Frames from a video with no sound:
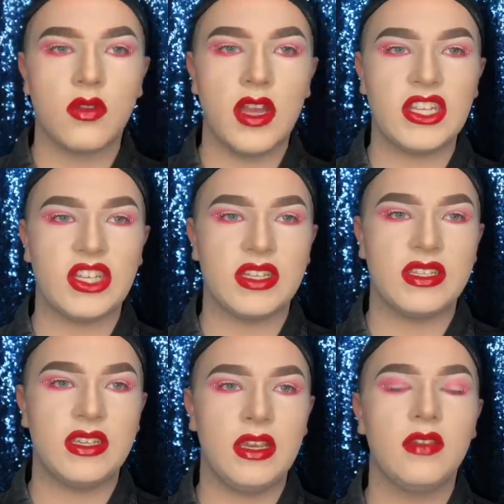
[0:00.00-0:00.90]
So as you can
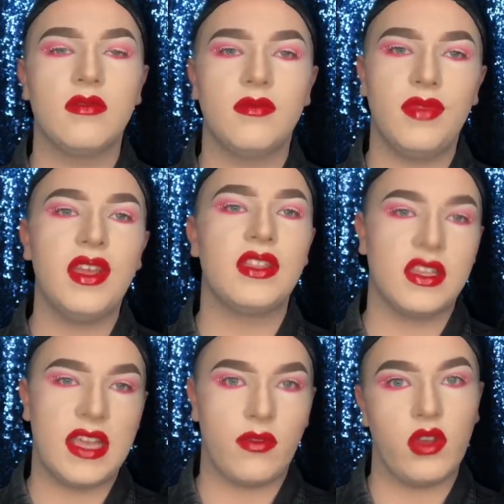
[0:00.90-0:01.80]
see, it
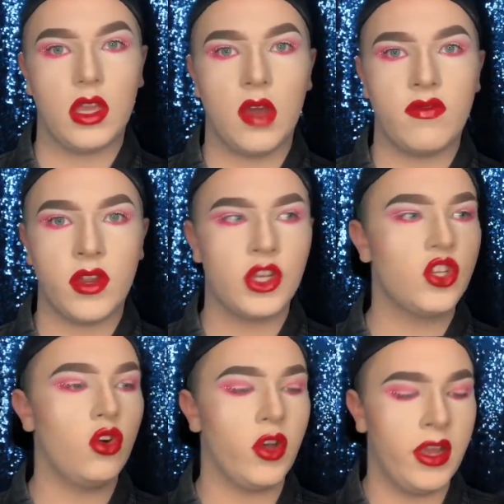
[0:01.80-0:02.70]
does have great
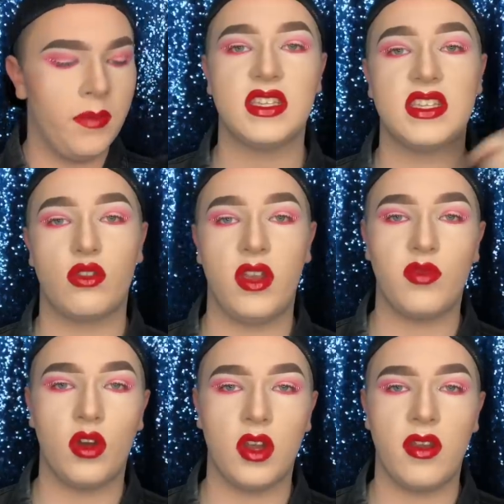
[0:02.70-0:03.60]
coverage on it. This is a great
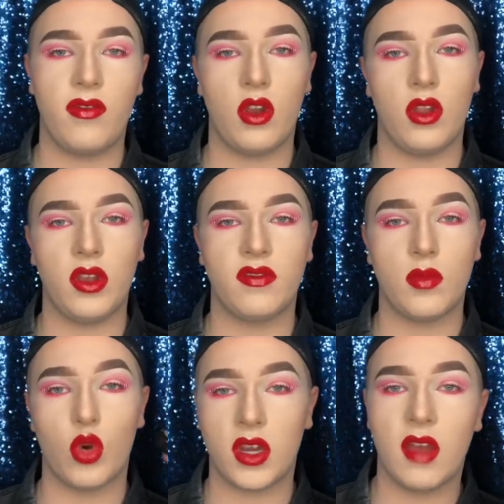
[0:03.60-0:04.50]
product if you're looking for
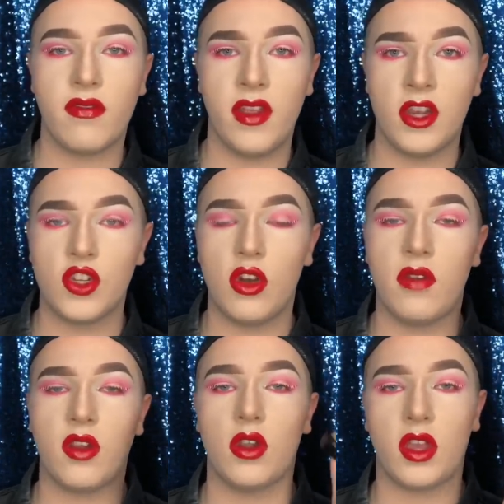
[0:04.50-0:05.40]
more coverage or
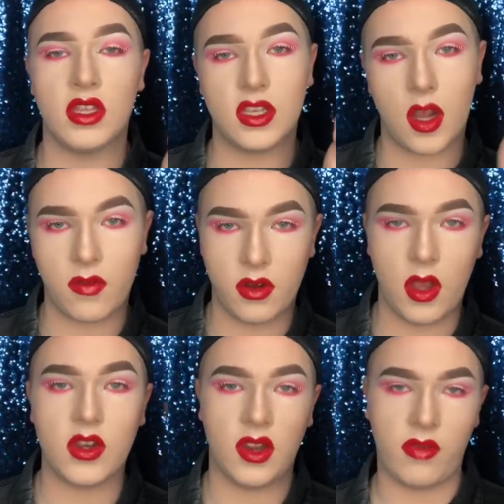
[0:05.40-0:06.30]
if you're looking to carve it
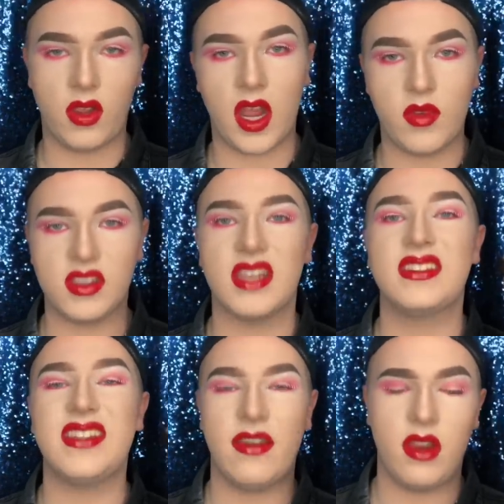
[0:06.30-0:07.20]
underneath your eyebrows. I
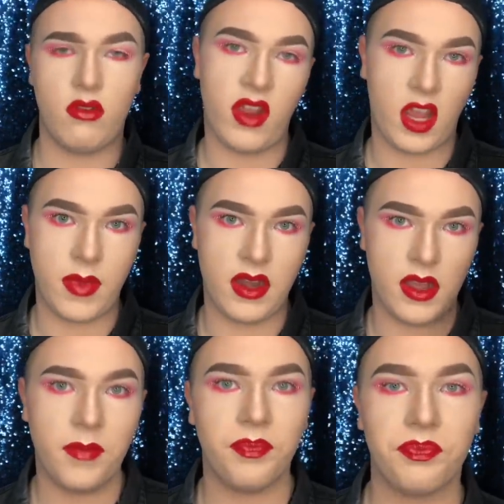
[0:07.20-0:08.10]
definitely recommend it.